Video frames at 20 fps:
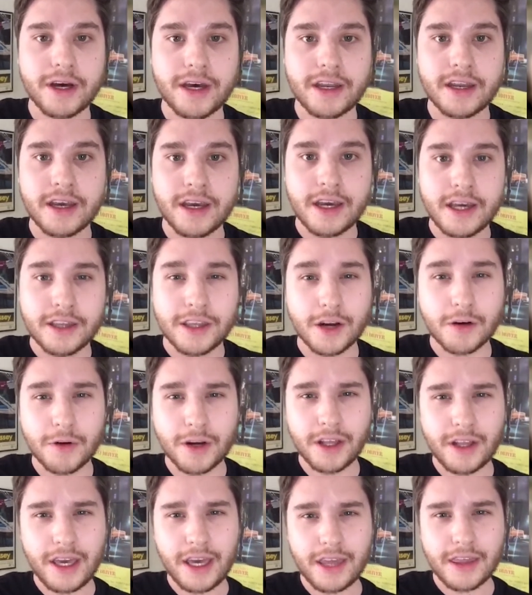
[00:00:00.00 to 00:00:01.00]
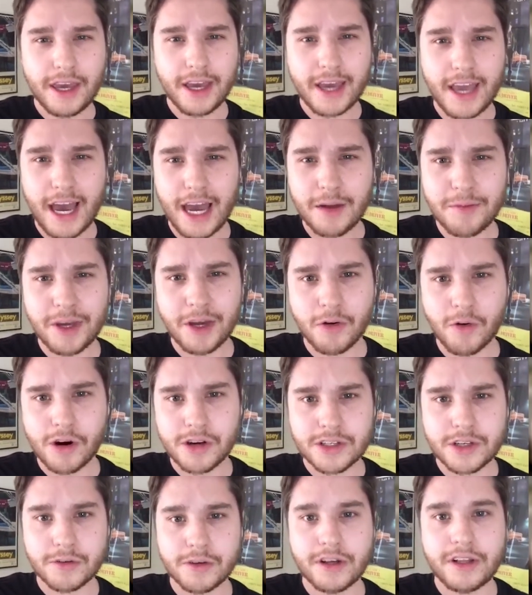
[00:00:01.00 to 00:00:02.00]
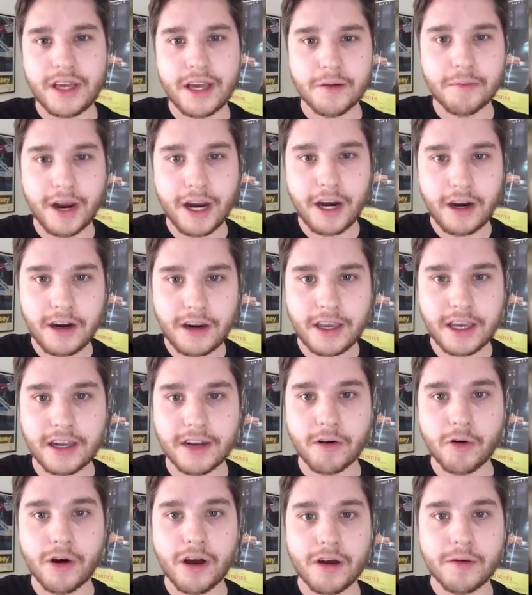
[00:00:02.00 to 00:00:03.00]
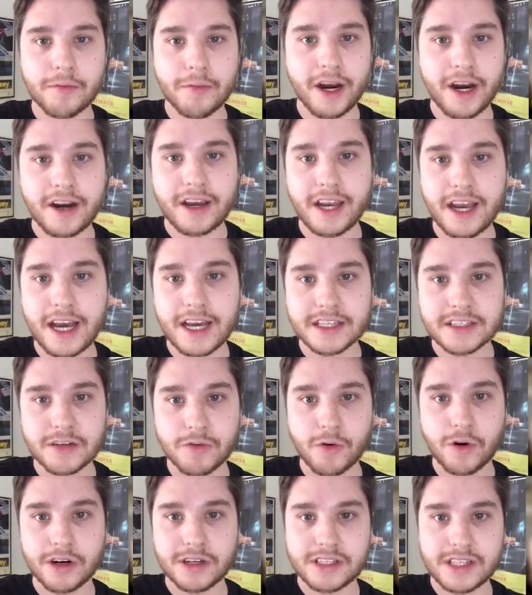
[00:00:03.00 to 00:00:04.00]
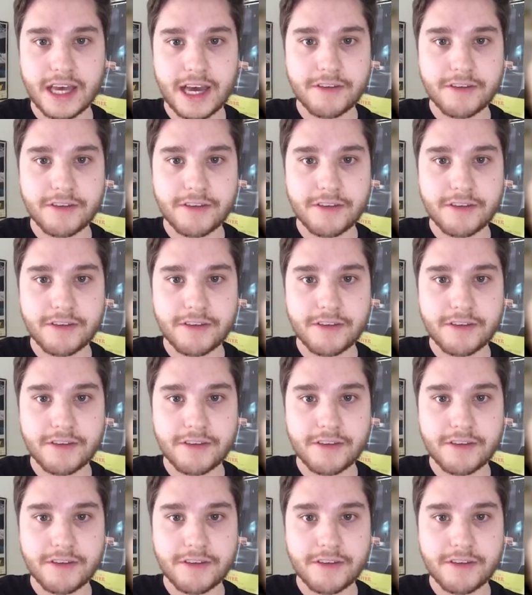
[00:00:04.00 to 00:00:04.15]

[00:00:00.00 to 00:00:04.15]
but the Academy Awards are really Americanized awards.